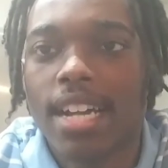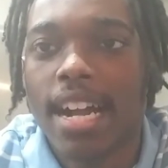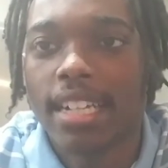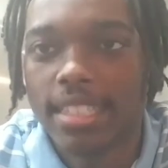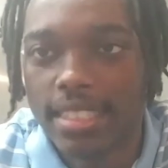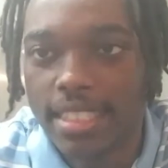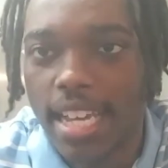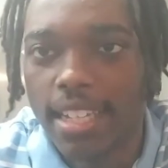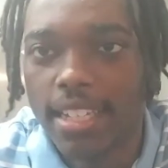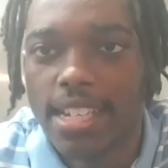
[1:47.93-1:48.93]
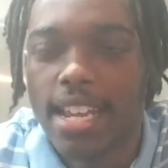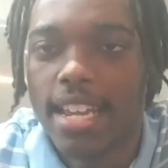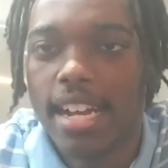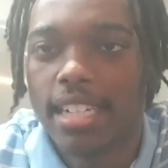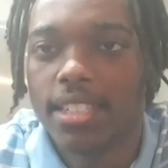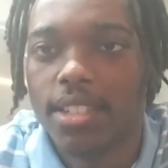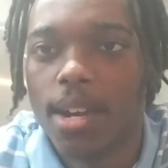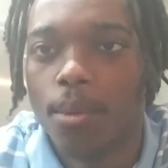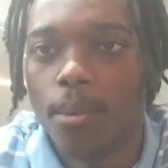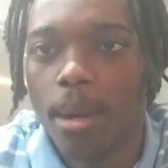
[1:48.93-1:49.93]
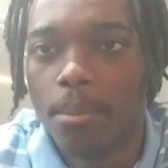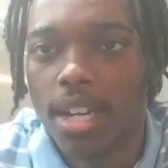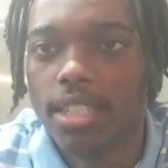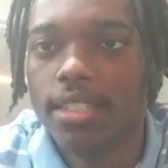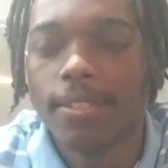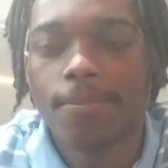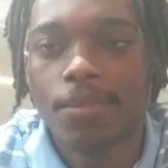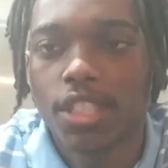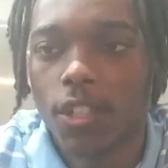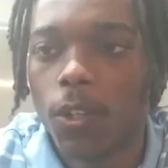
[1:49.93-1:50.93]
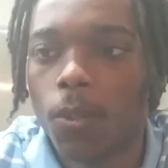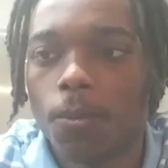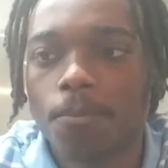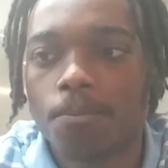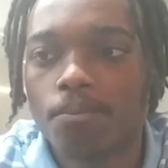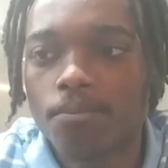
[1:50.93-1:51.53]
I can sell it and I can double my money. So